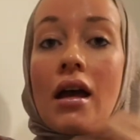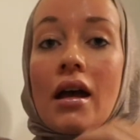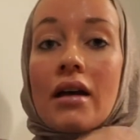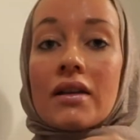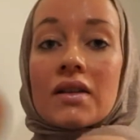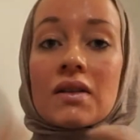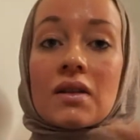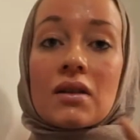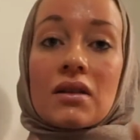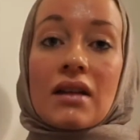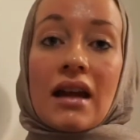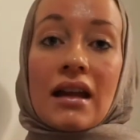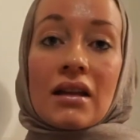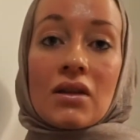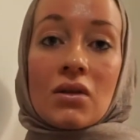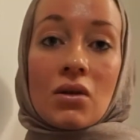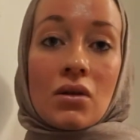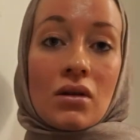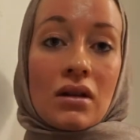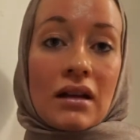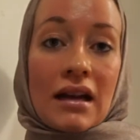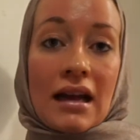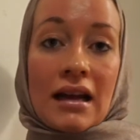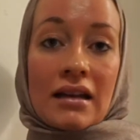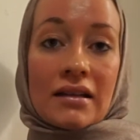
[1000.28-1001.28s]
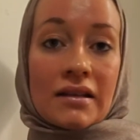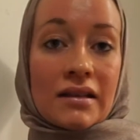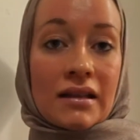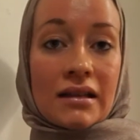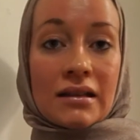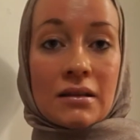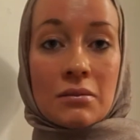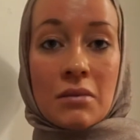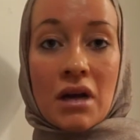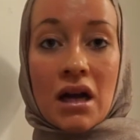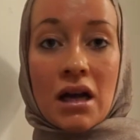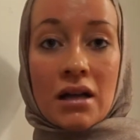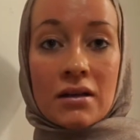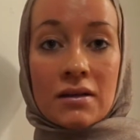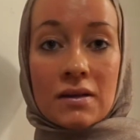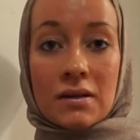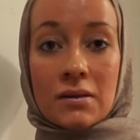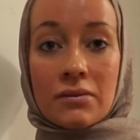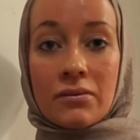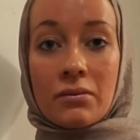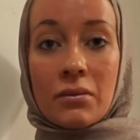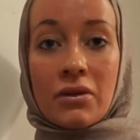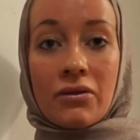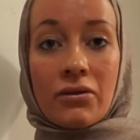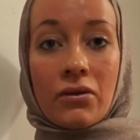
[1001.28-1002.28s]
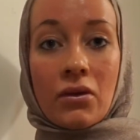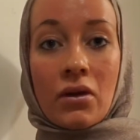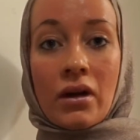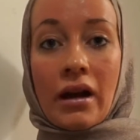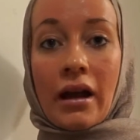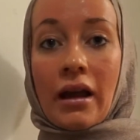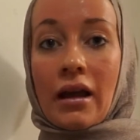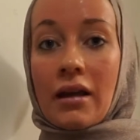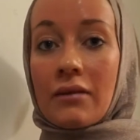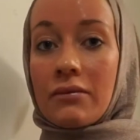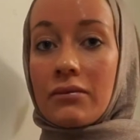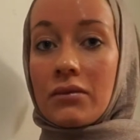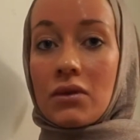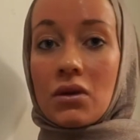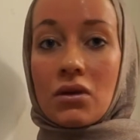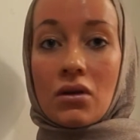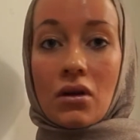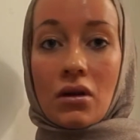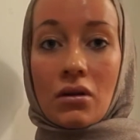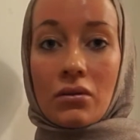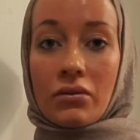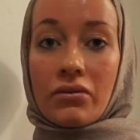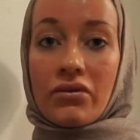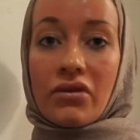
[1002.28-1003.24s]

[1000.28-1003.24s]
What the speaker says: So that took like 6 months before I, you know,